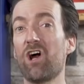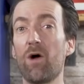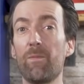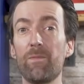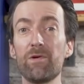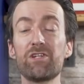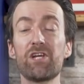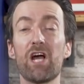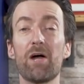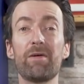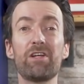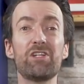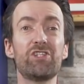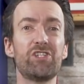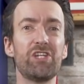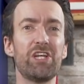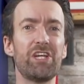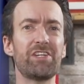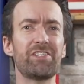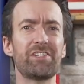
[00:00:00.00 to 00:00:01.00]
up-and-coming
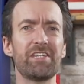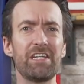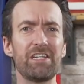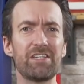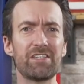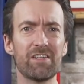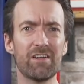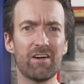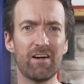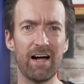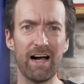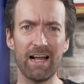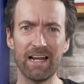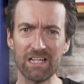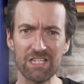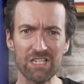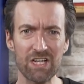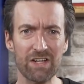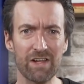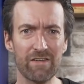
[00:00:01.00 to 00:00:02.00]
GC star
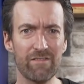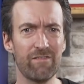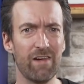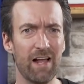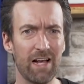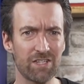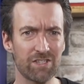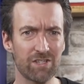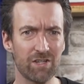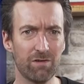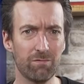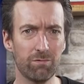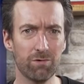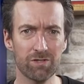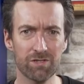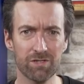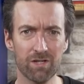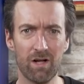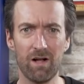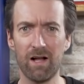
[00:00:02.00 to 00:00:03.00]
Alexander Vlasov will
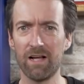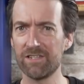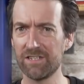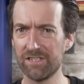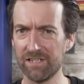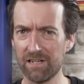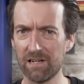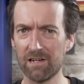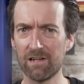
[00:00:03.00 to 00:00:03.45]
start as he did